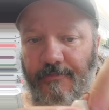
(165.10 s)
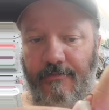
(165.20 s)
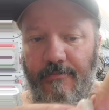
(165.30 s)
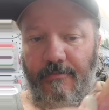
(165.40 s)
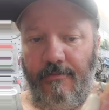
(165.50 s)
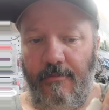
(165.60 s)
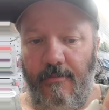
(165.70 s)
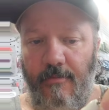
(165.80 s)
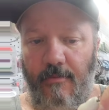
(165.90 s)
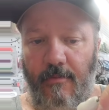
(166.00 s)

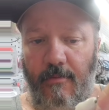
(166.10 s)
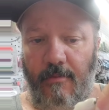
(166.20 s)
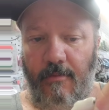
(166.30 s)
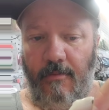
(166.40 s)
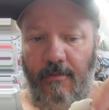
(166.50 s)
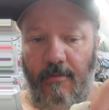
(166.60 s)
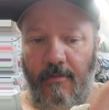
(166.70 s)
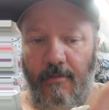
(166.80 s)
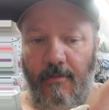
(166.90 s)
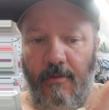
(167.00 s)
[no speech]